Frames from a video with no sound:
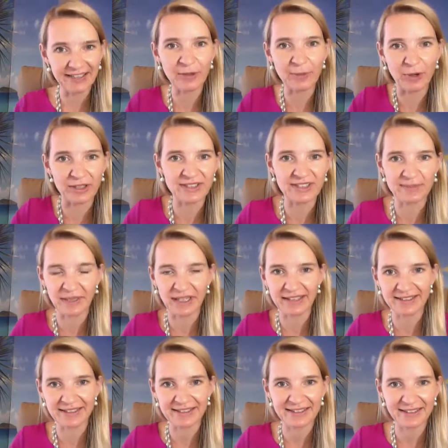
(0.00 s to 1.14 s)
him all this,
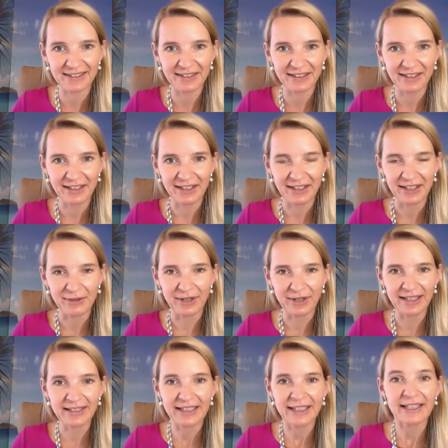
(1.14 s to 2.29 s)

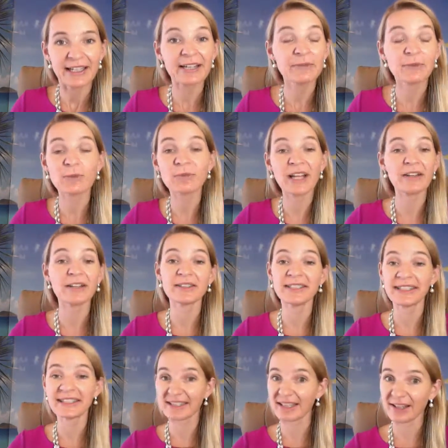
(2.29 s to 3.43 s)
right? And not,
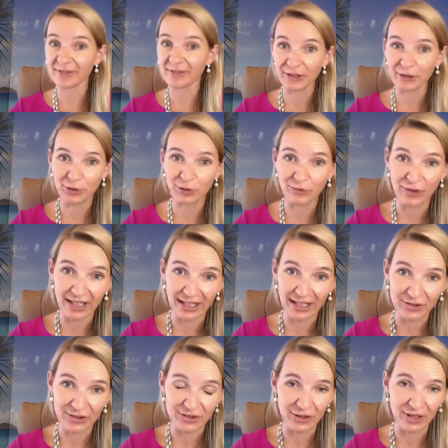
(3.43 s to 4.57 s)
here's another thing too for the
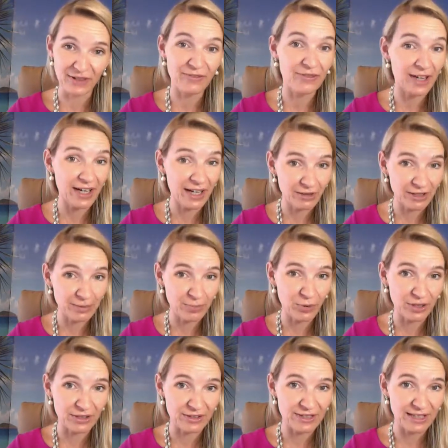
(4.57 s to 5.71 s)
anxious, okay? Very
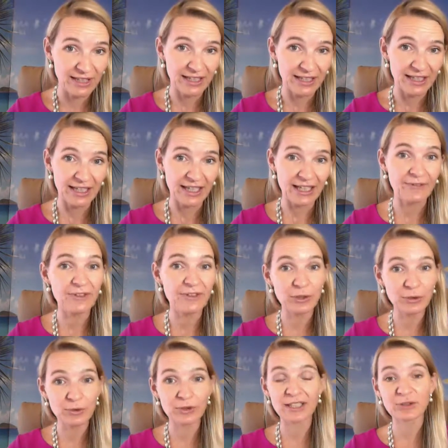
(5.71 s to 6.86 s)
important. If
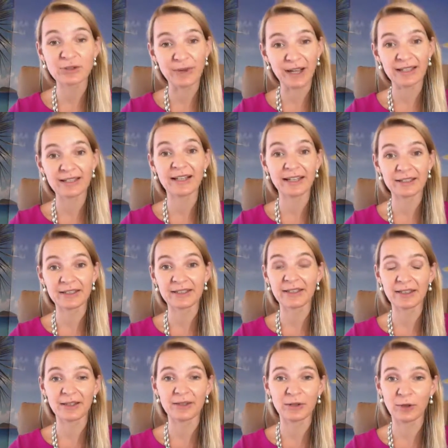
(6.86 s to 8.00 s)
you attract, like,
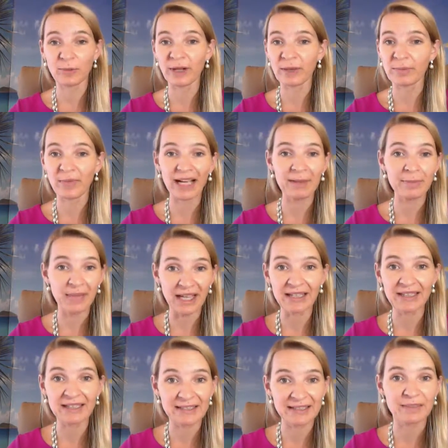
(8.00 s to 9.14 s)
you know, when my man
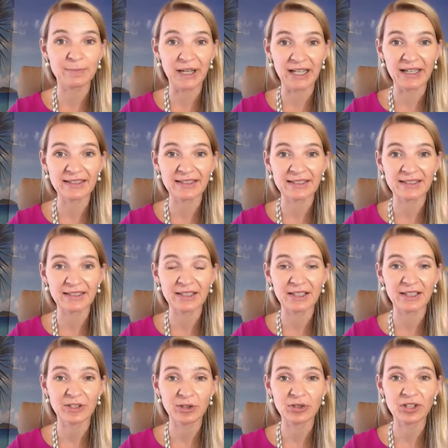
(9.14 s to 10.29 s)
needs space,
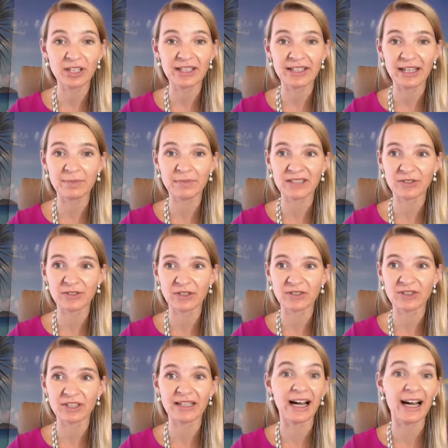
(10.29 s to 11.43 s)
usually that means also
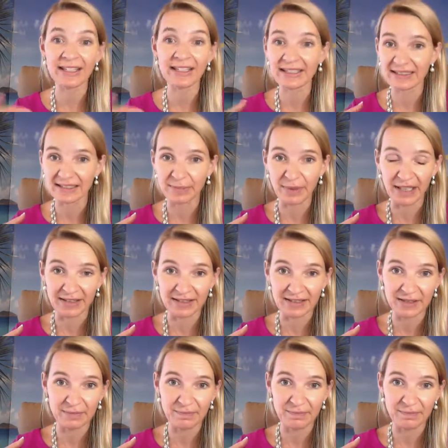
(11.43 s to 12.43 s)
that I need space,